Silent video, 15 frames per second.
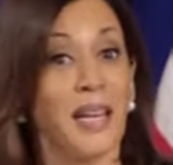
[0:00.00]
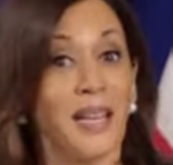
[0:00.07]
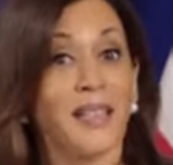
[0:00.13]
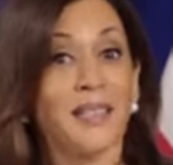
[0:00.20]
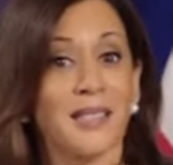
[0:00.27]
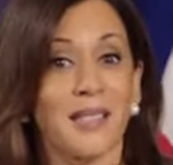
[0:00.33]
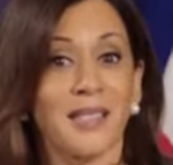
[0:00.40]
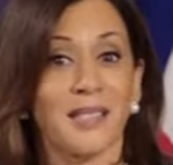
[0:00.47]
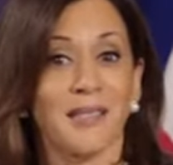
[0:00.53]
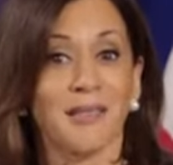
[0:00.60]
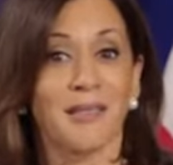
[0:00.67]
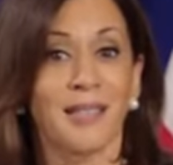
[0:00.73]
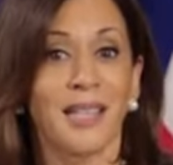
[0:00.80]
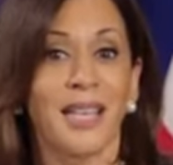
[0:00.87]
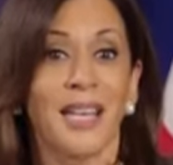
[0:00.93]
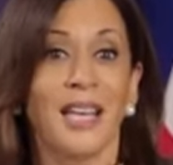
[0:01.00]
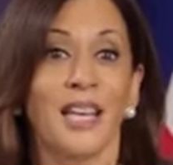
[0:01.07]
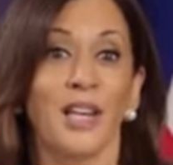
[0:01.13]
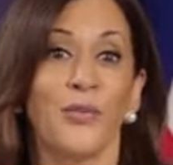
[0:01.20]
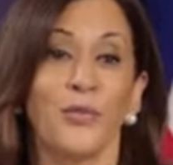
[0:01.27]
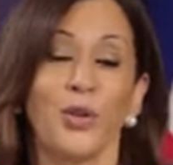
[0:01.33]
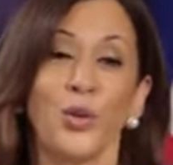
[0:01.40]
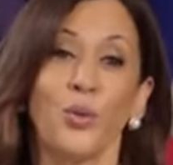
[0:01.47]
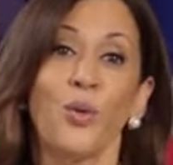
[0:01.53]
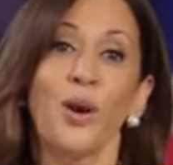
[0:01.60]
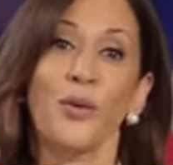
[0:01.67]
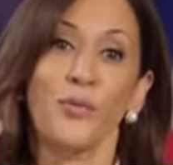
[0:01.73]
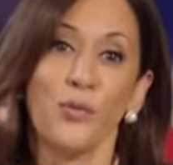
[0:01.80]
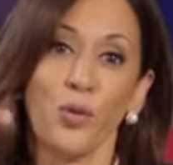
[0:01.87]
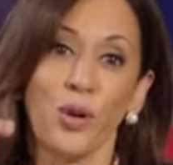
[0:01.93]
means if you
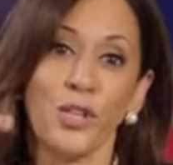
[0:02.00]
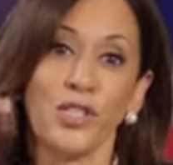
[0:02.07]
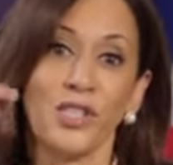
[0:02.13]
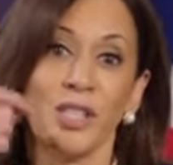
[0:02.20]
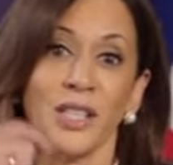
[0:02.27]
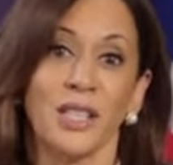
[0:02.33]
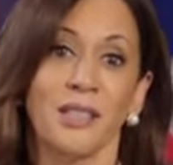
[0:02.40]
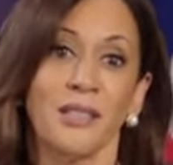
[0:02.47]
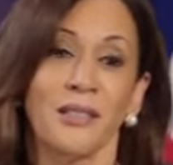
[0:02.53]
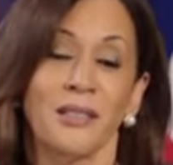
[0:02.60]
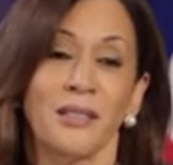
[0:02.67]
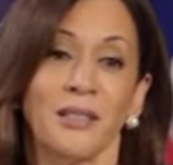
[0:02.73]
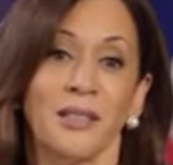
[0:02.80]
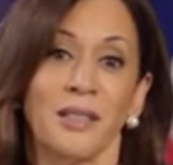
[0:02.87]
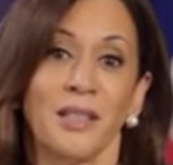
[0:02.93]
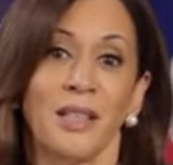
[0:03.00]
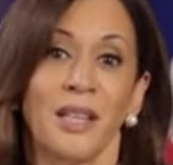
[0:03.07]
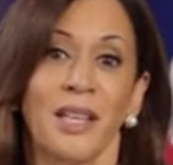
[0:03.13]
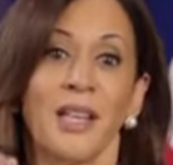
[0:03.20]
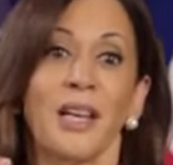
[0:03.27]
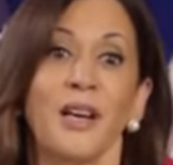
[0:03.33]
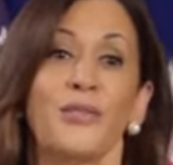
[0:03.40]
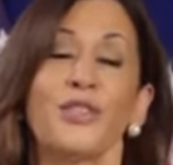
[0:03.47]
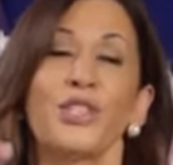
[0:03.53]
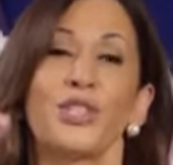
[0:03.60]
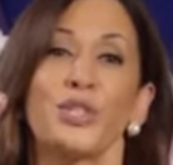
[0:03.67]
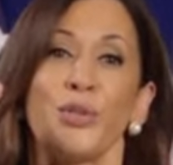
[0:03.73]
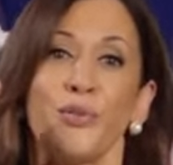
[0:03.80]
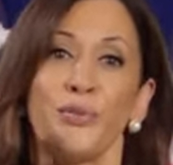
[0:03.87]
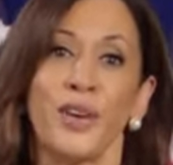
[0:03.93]
are fortunate enough to
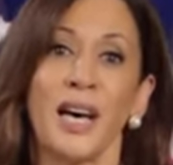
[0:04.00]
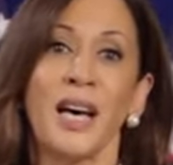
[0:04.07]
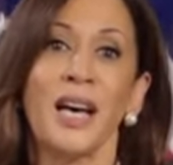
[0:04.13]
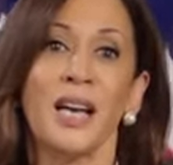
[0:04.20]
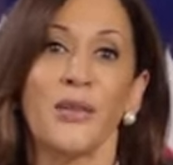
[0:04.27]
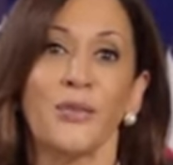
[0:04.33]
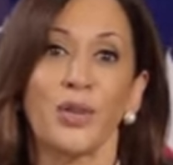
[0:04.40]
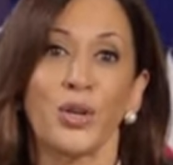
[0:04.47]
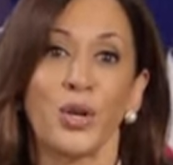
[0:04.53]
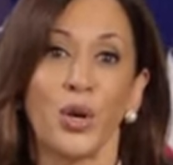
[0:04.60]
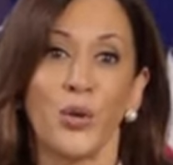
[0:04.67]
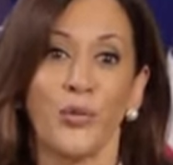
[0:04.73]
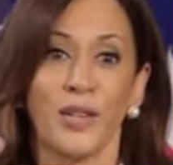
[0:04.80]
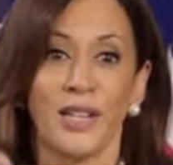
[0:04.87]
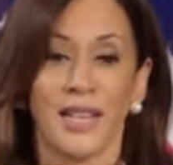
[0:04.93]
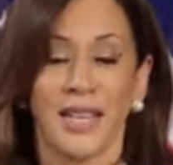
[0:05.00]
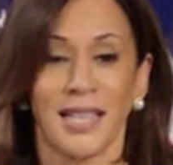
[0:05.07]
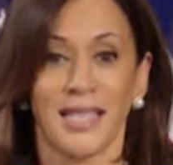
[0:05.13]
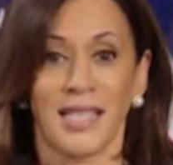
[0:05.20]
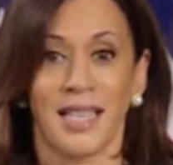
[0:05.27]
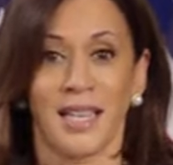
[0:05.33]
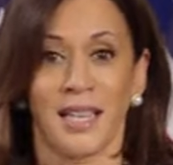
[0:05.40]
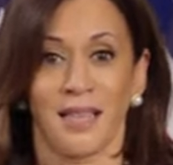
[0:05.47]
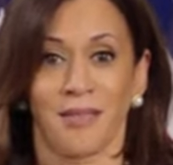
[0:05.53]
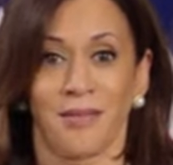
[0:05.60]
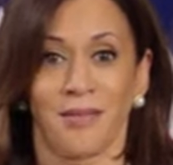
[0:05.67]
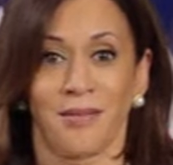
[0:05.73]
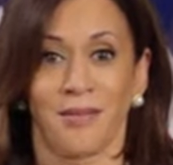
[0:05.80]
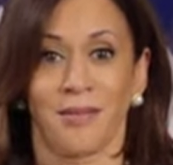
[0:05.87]
survive COVID-19,